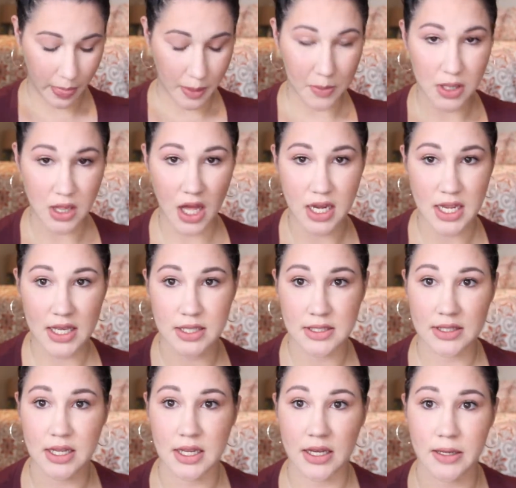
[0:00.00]
Milani
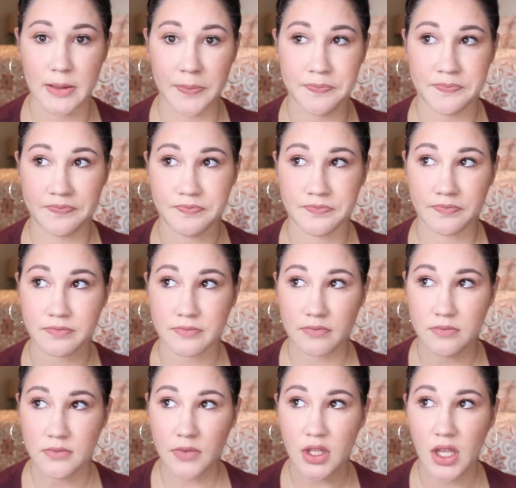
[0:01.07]
is
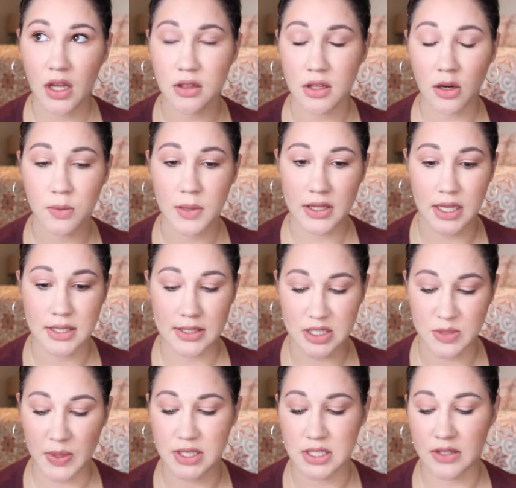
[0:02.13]
a little bit less
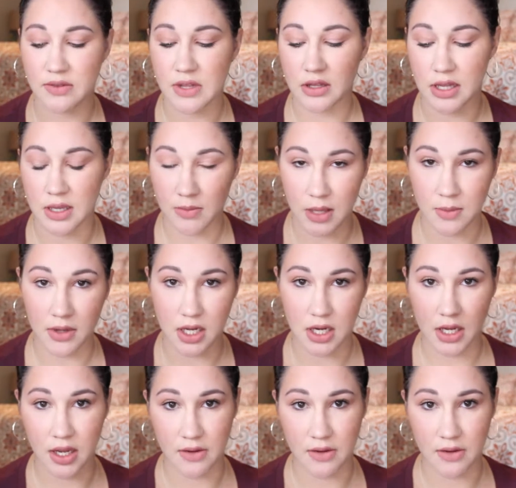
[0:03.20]
expensive than like Maybelline and